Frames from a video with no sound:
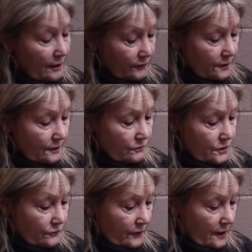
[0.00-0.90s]
everything
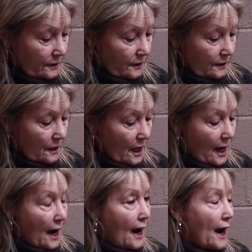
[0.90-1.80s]
was failing.
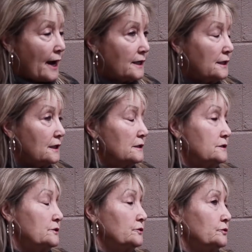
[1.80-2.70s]
I needed
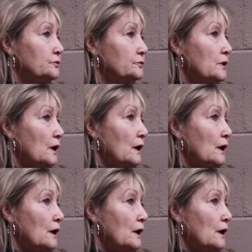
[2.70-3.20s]
to